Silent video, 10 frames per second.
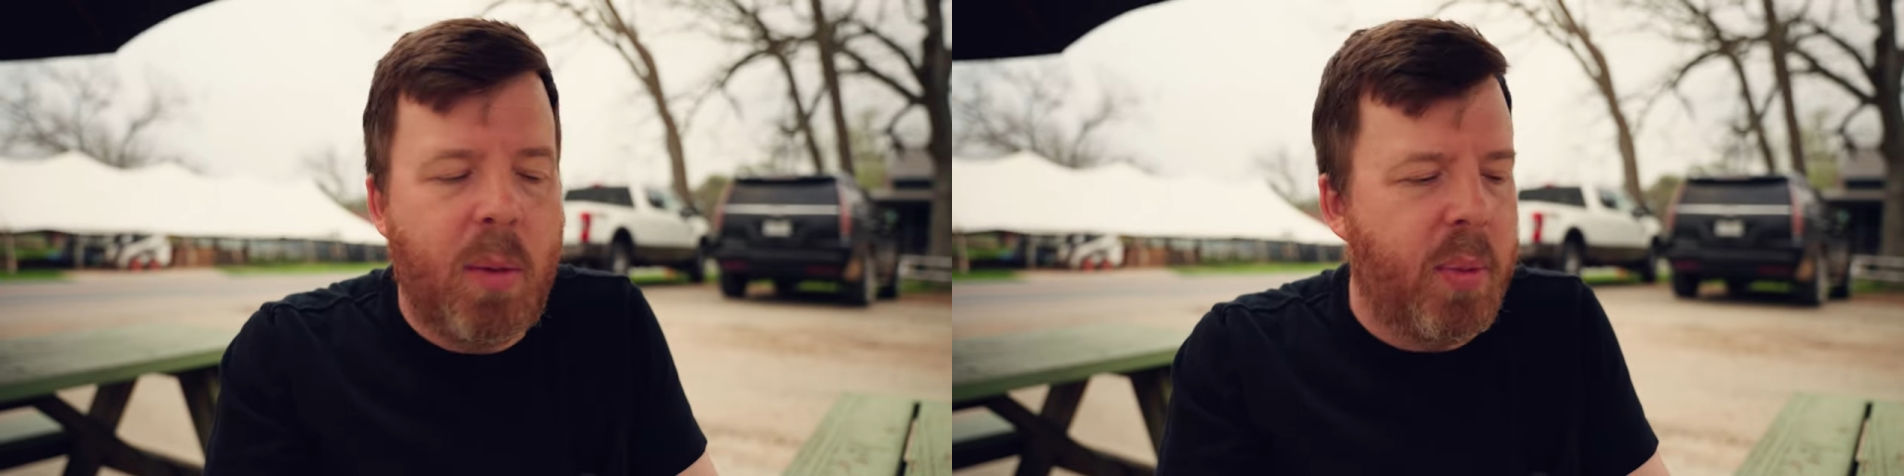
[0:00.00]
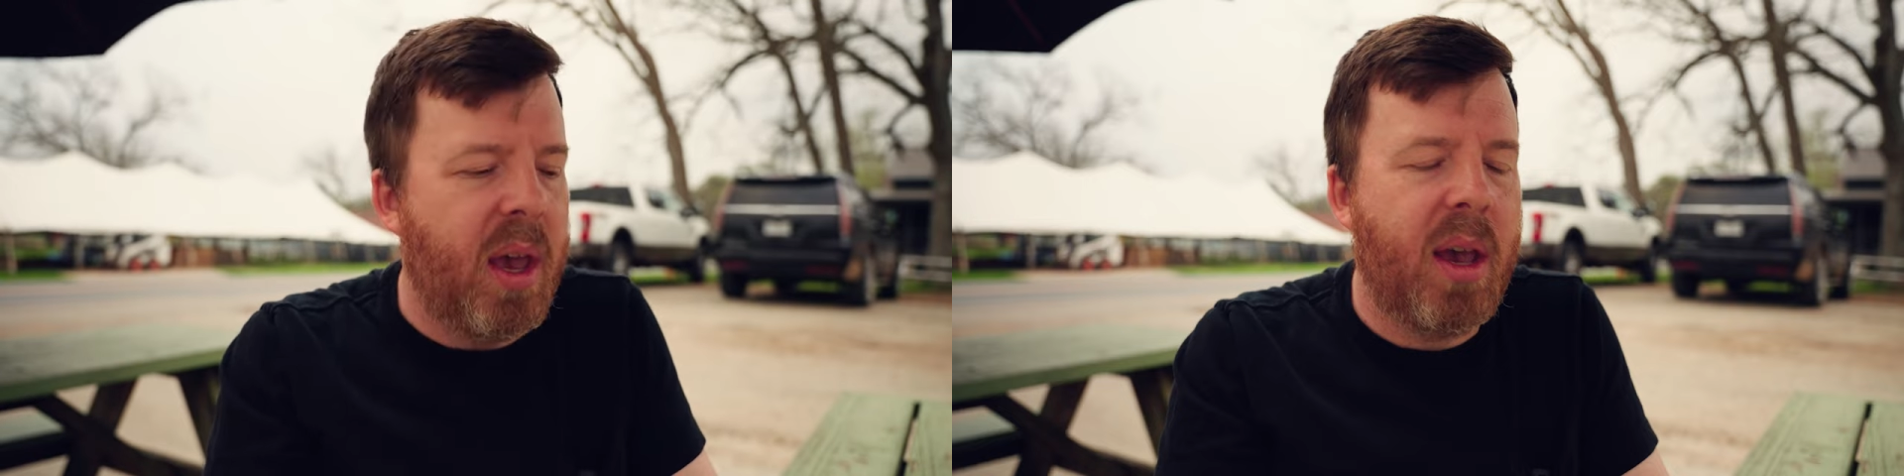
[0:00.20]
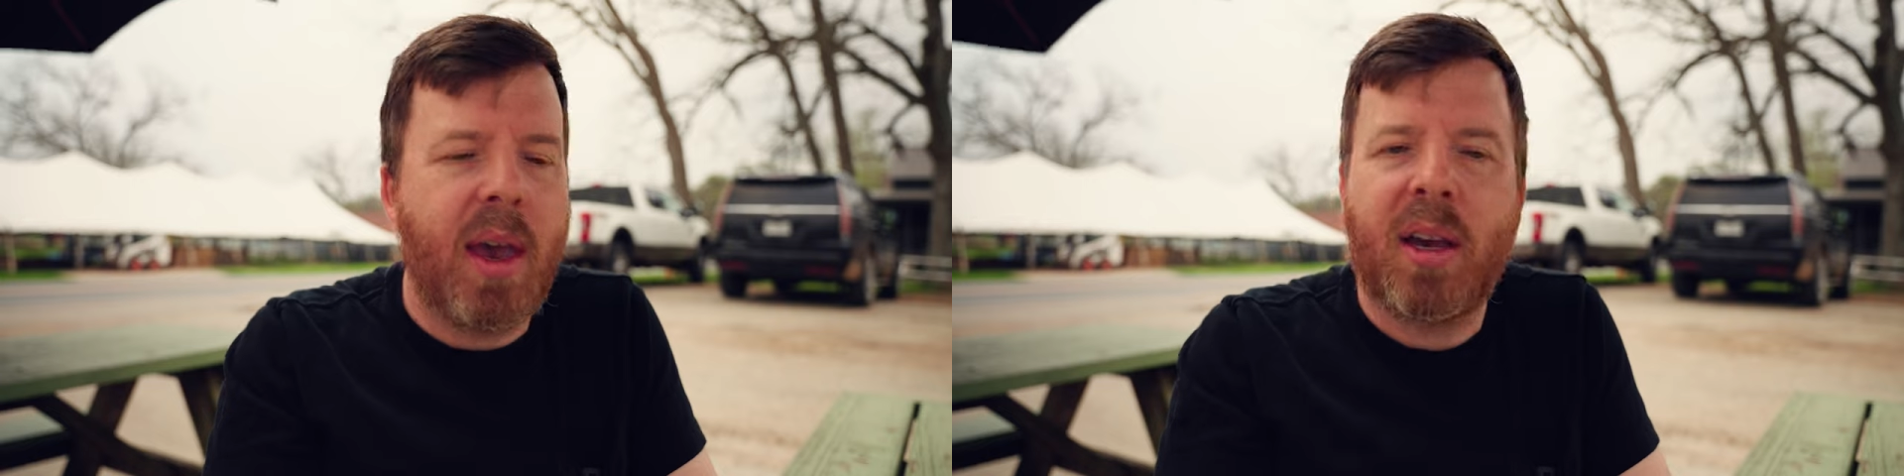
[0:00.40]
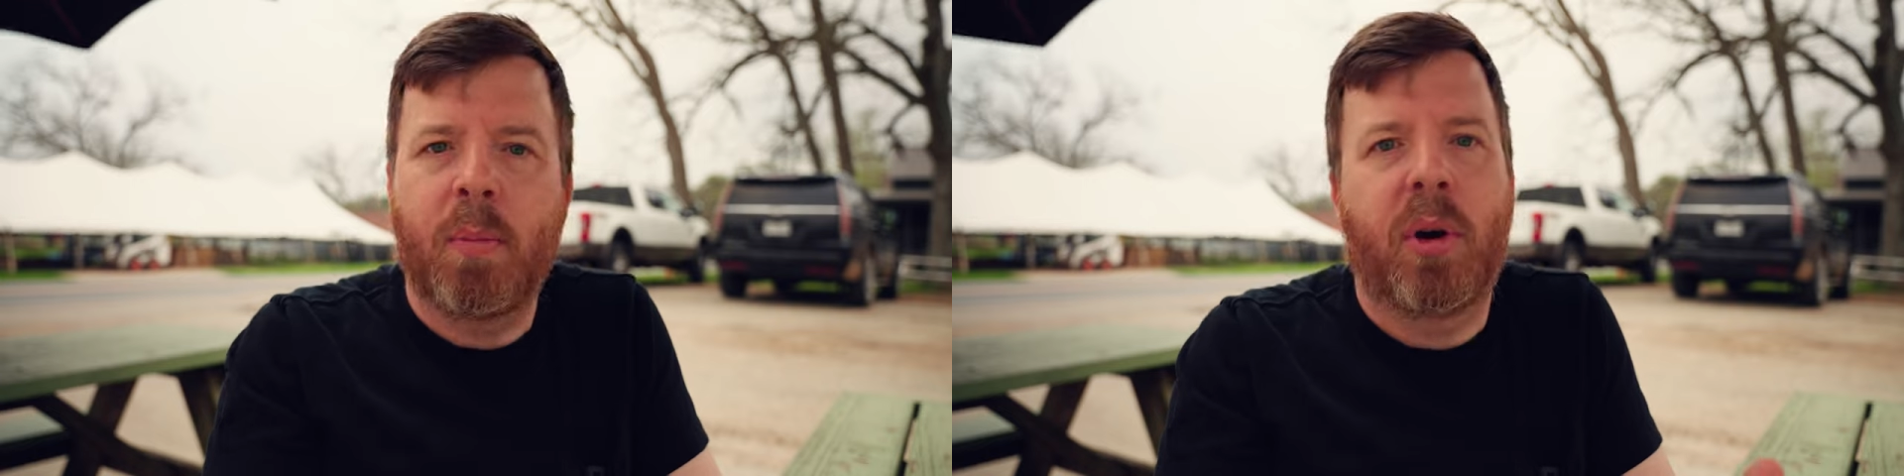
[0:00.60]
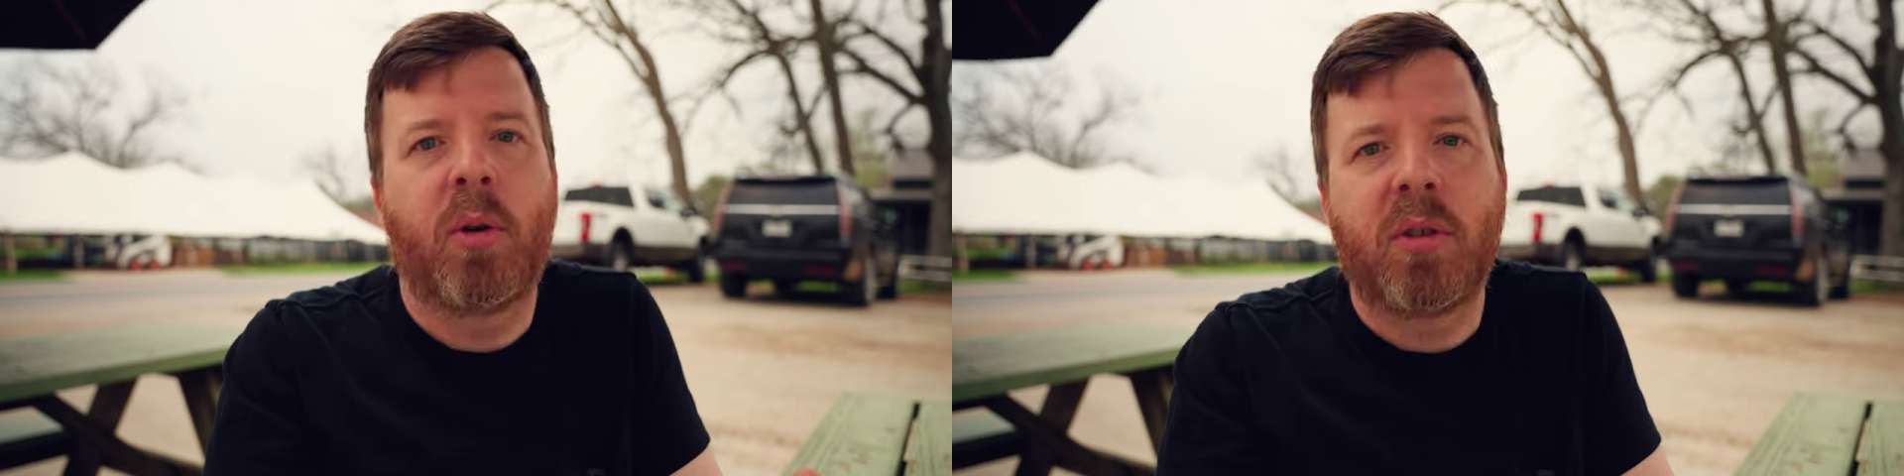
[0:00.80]
being a
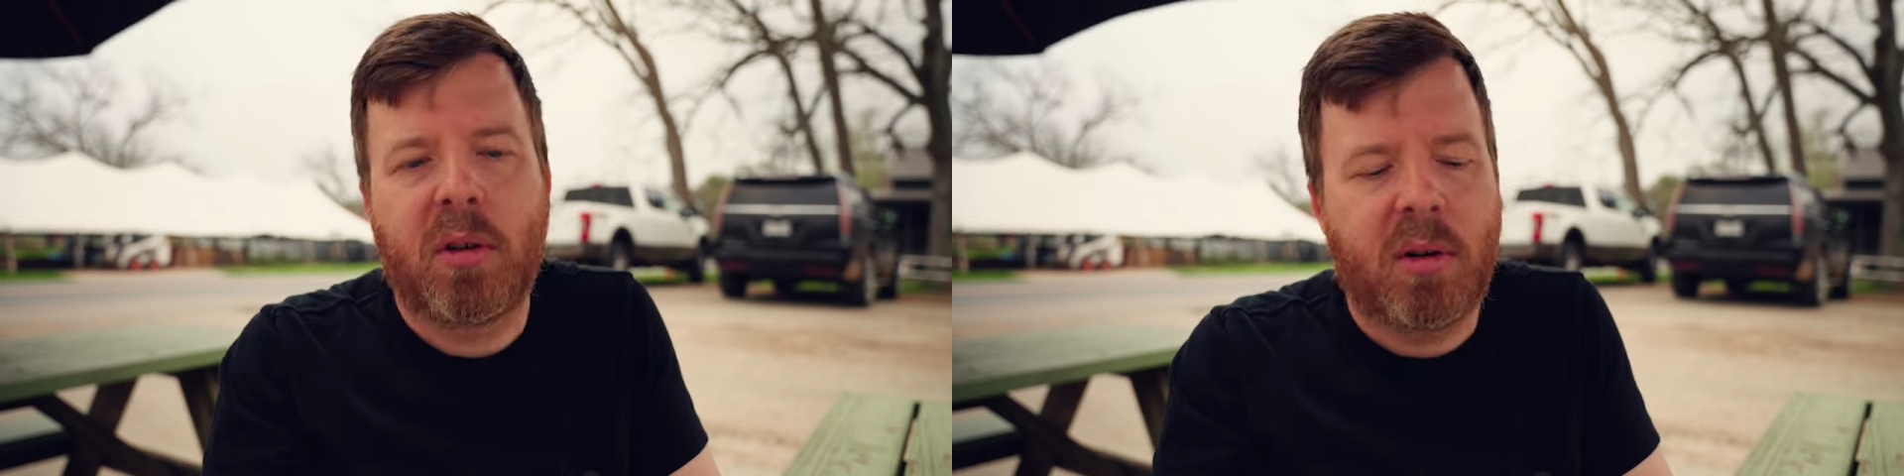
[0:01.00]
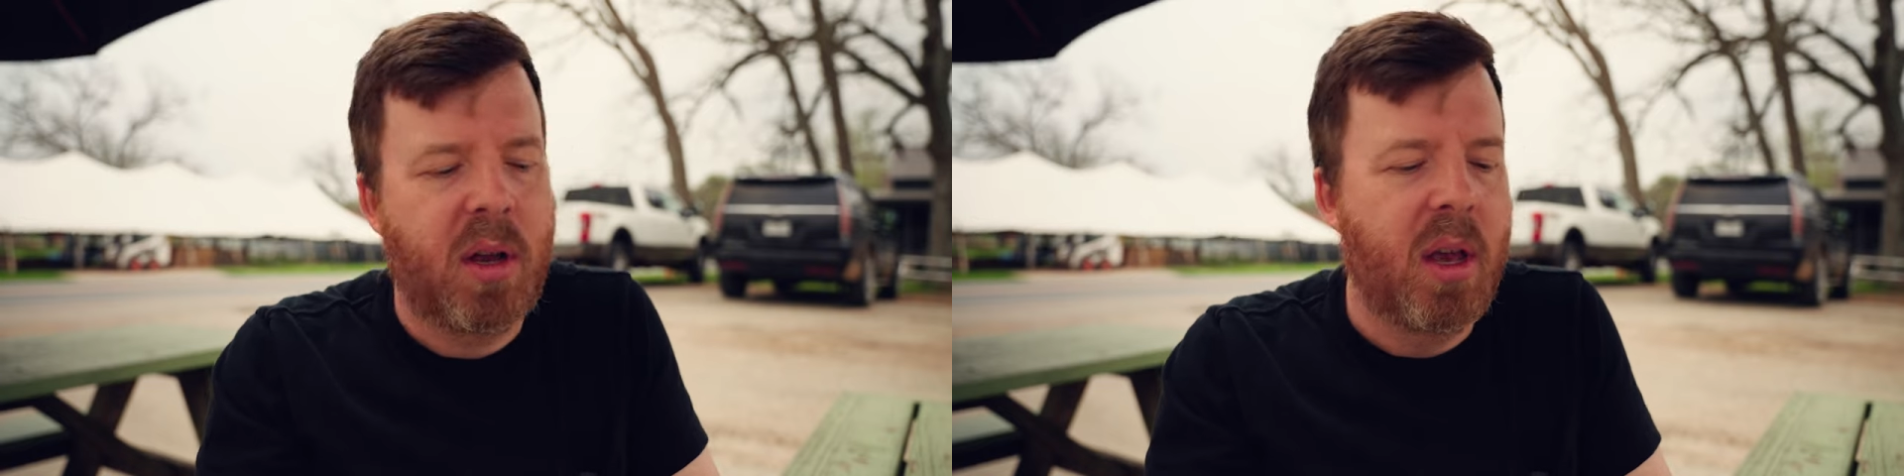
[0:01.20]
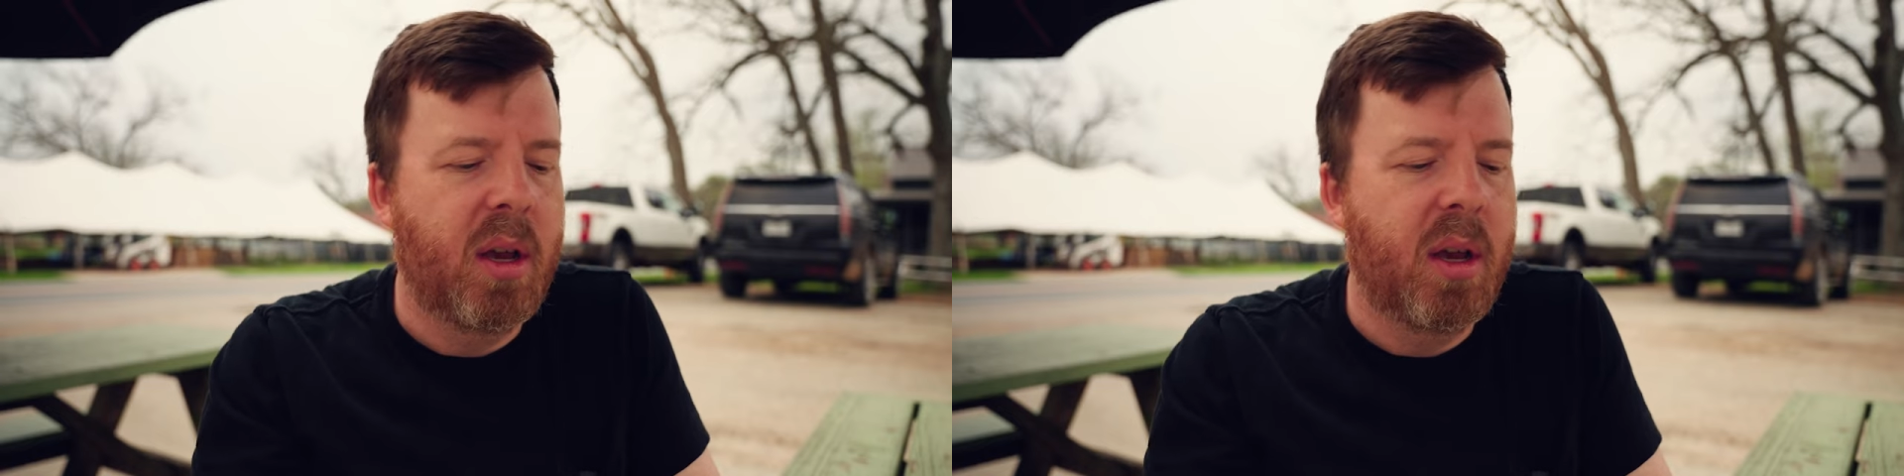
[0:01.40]
composer,